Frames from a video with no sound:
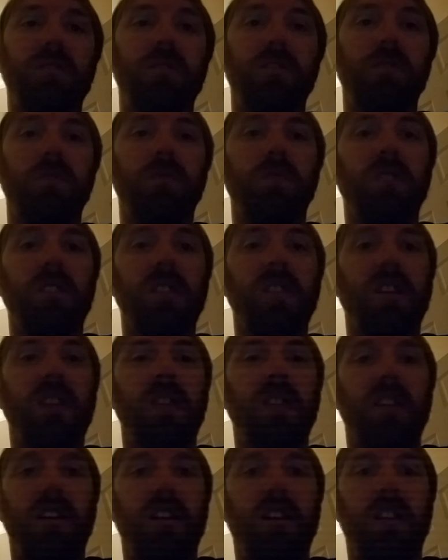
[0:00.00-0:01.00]
to.
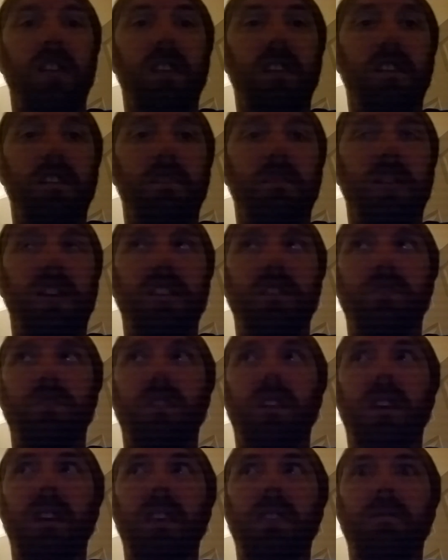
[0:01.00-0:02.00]
I
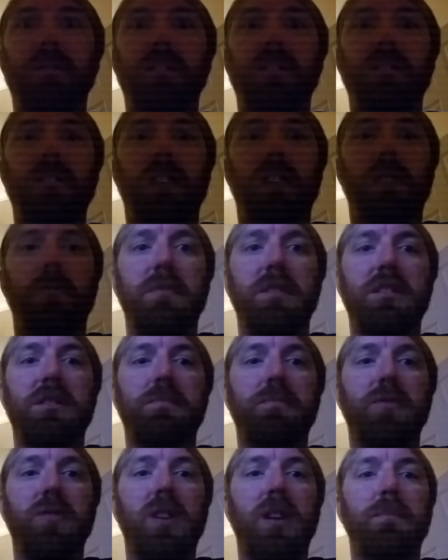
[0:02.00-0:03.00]
drive the Thomas
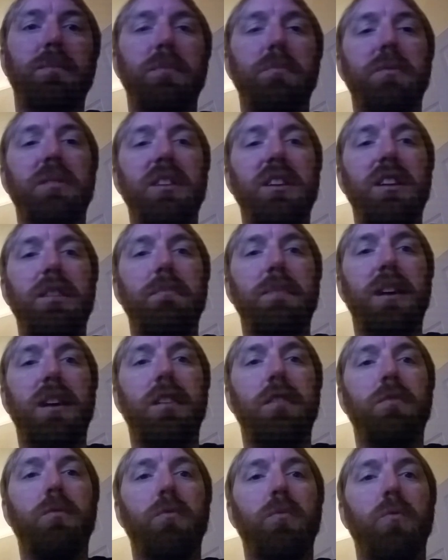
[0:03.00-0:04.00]
probably
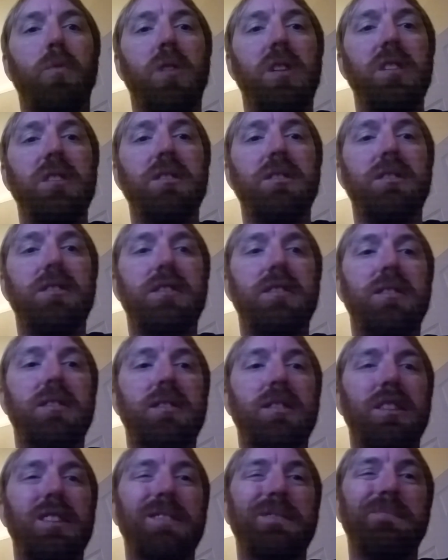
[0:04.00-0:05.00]
about
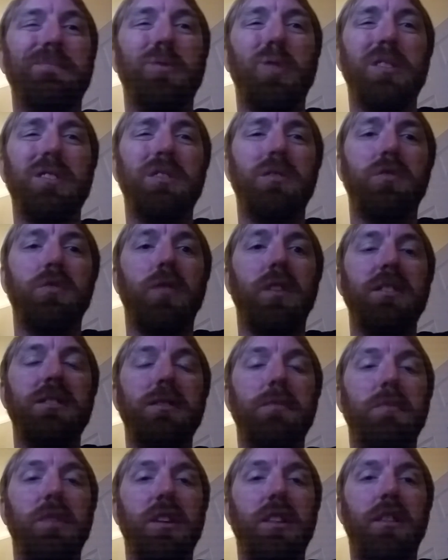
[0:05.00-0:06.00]
once or twice
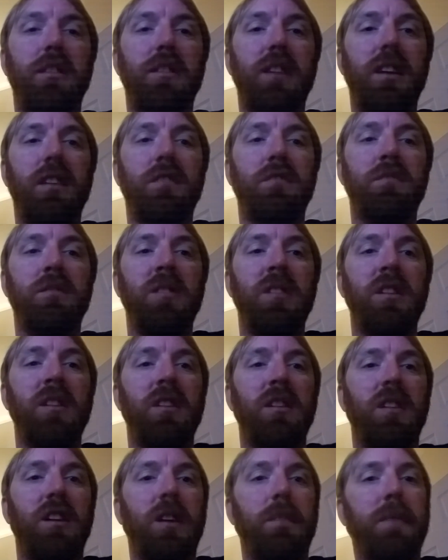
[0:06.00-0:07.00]
a month now.
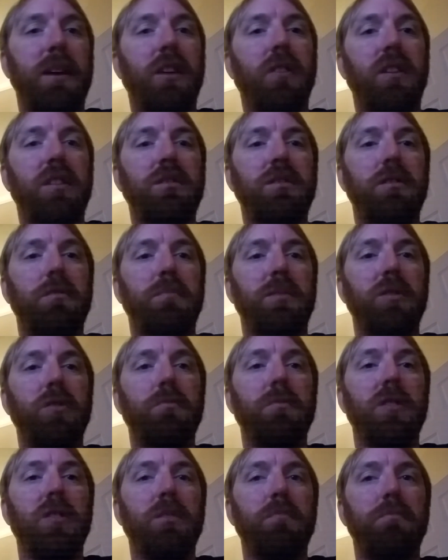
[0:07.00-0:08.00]
I go out to the
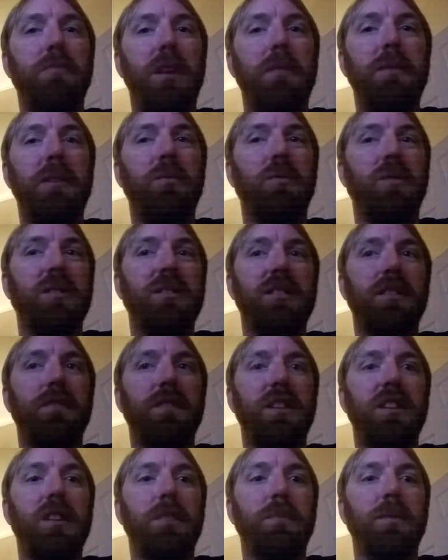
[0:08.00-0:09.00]
Bluebird maybe once
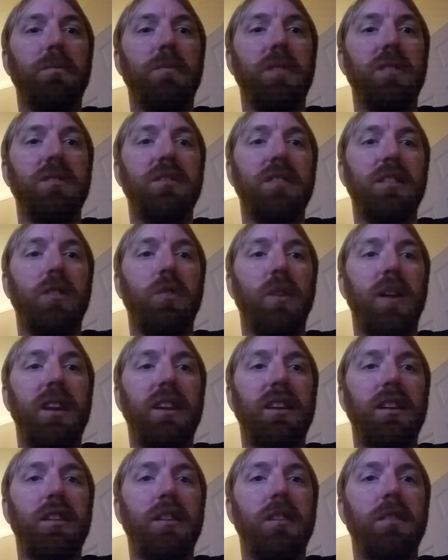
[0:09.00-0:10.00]
every couple months and
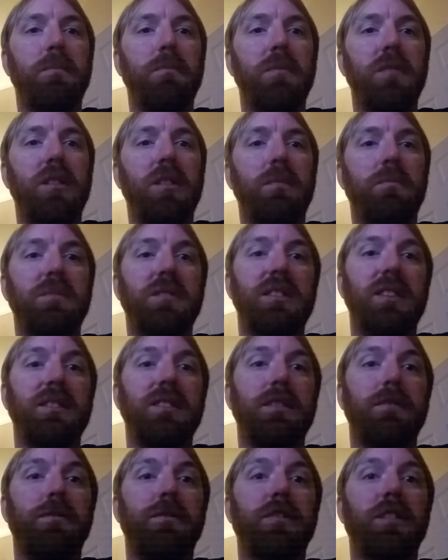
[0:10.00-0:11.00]
crank it up. Since
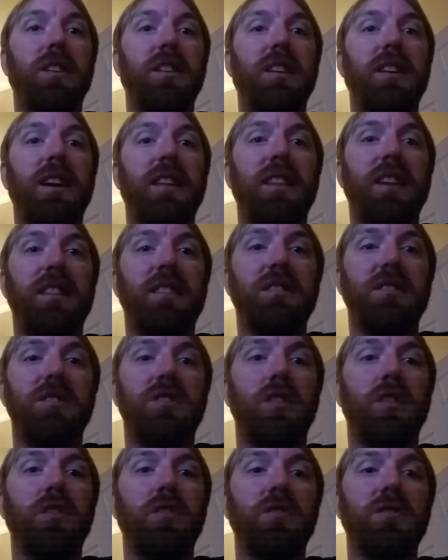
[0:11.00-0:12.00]
it flooded, I think the
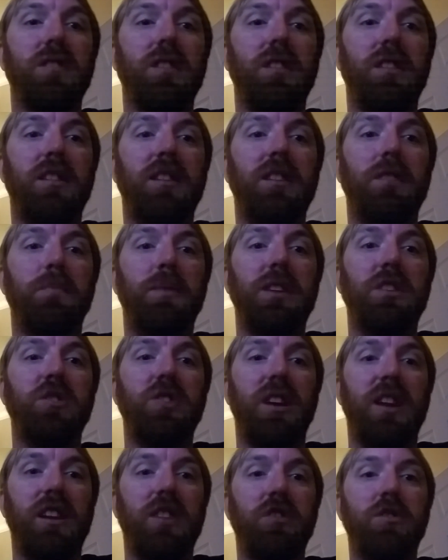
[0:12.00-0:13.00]
starter is going to need to be
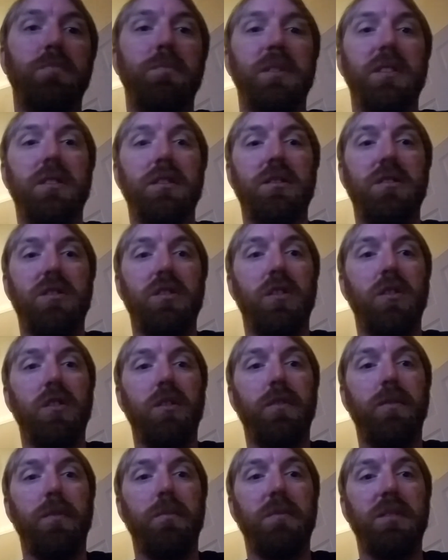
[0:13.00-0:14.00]
changed, but the
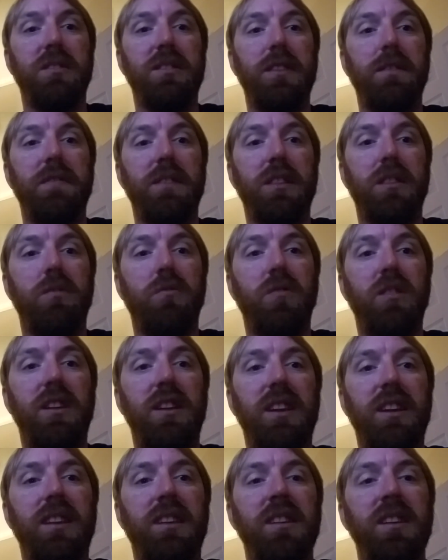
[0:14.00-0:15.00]
starter from the
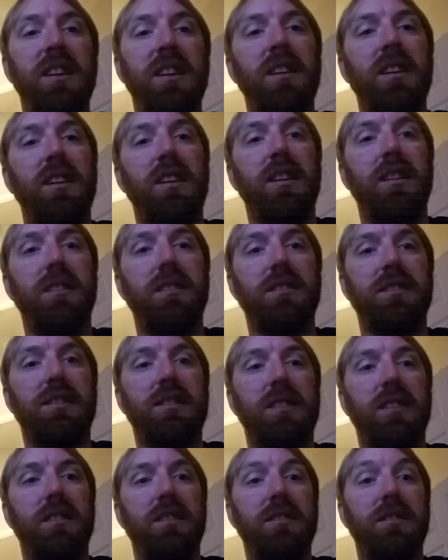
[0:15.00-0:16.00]
7.3 is
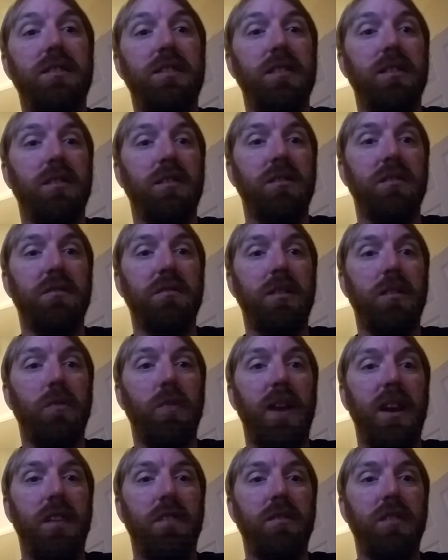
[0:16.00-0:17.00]
still
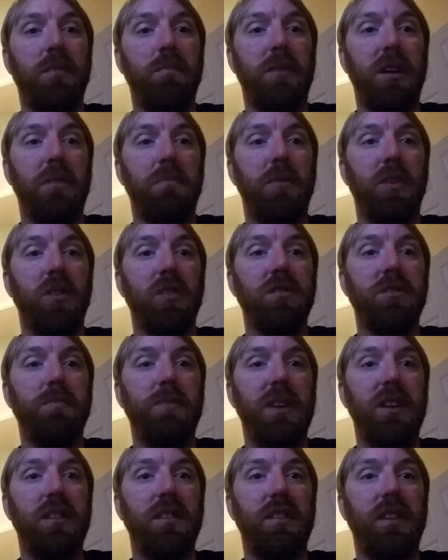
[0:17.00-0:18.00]
around in my parts
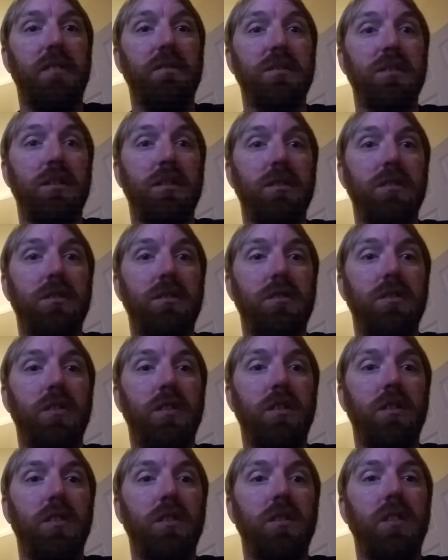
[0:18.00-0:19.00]
bin, and that was a good
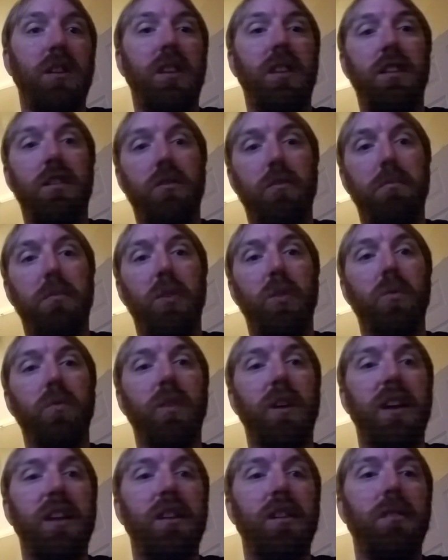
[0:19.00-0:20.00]
starter, and it'll bolt
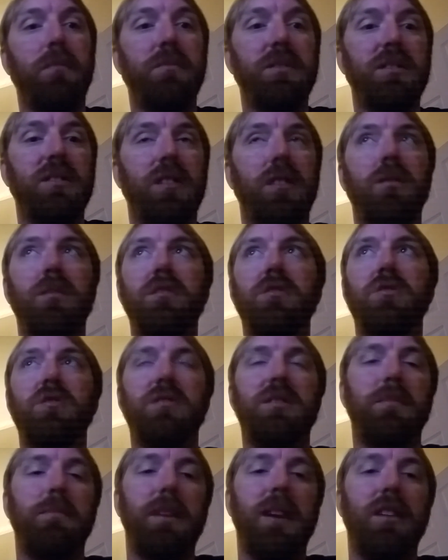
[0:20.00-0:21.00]
right up. So it's
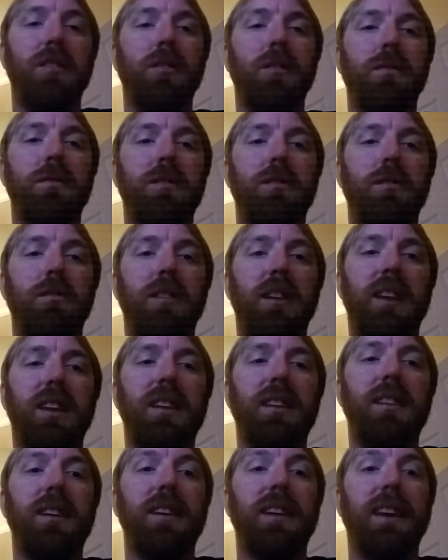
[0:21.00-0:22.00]
just a matter of doing
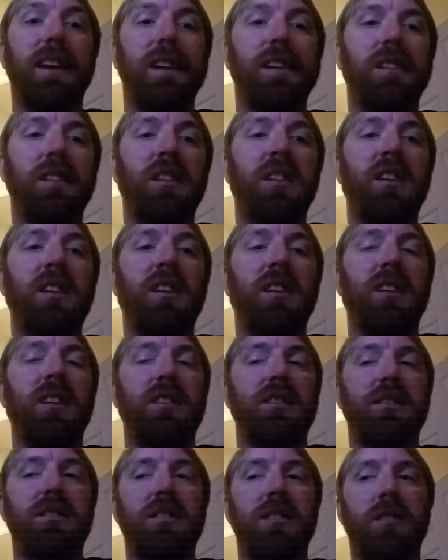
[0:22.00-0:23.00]
it again.
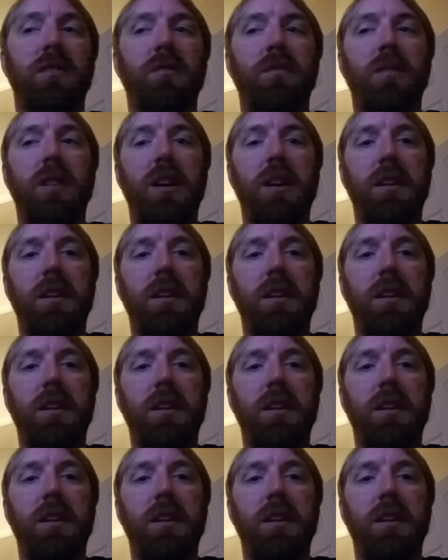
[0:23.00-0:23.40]
So,